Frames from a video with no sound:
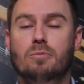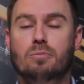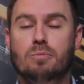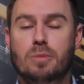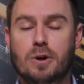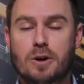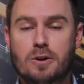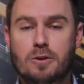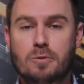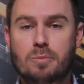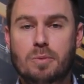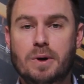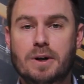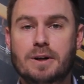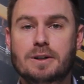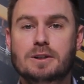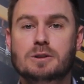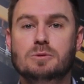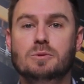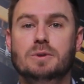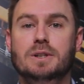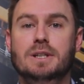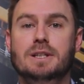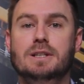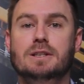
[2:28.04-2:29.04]
both
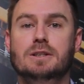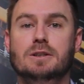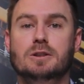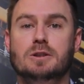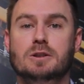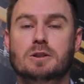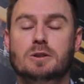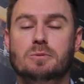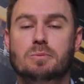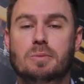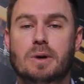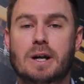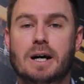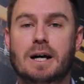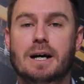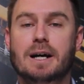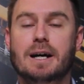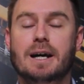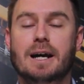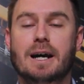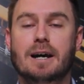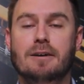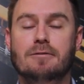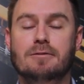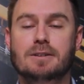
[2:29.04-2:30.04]
parents will need to supply
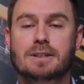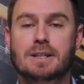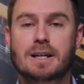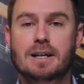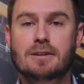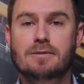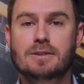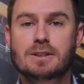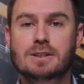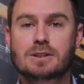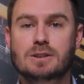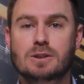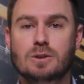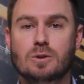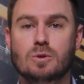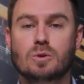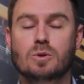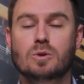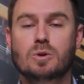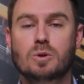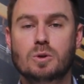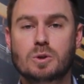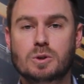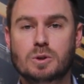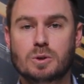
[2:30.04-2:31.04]
affidavits or
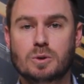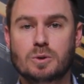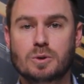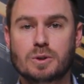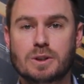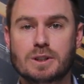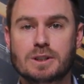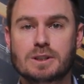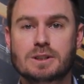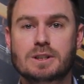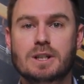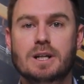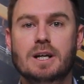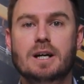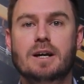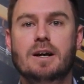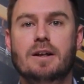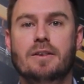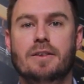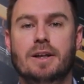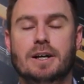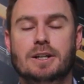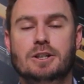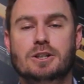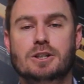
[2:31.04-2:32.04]
court orders
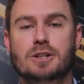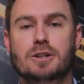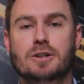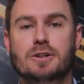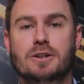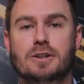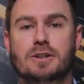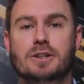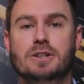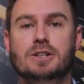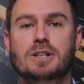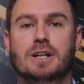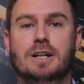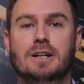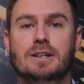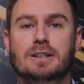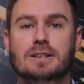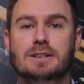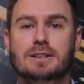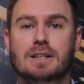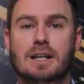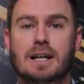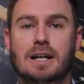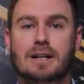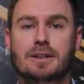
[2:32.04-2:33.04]
that show that the child
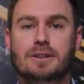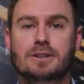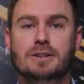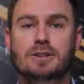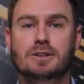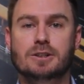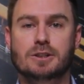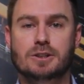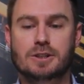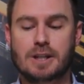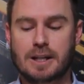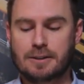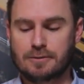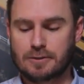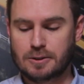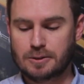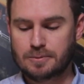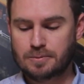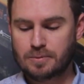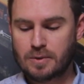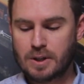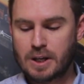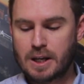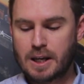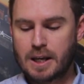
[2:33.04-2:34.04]
is allowed to travel.
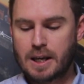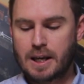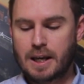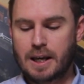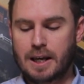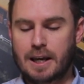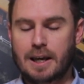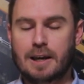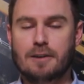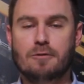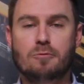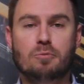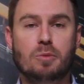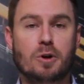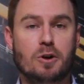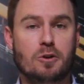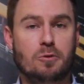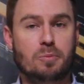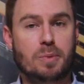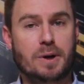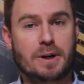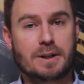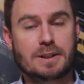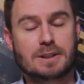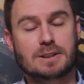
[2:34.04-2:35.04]
If
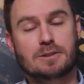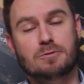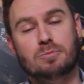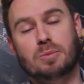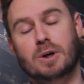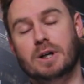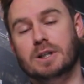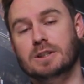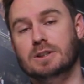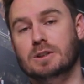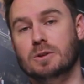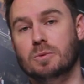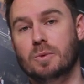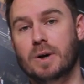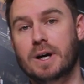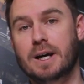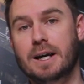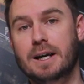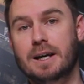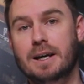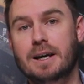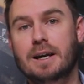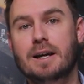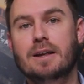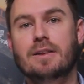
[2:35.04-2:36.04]
both parents have passed
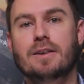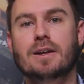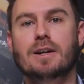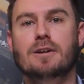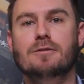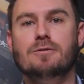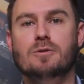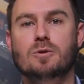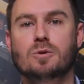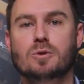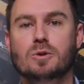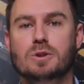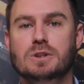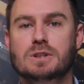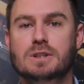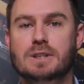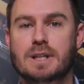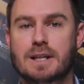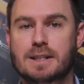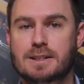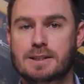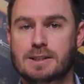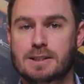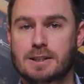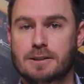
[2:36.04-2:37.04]
away, then of course
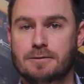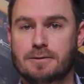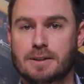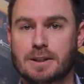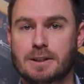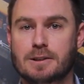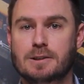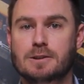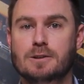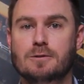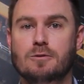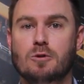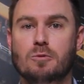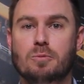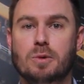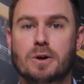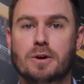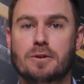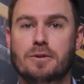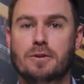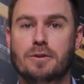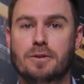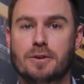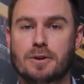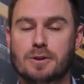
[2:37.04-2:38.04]
death certificate for
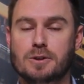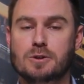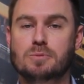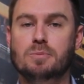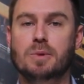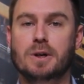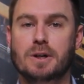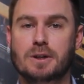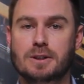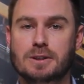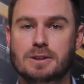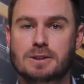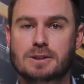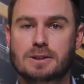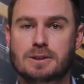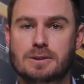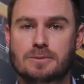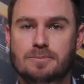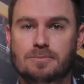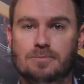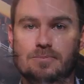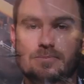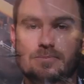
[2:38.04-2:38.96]
both of those parents.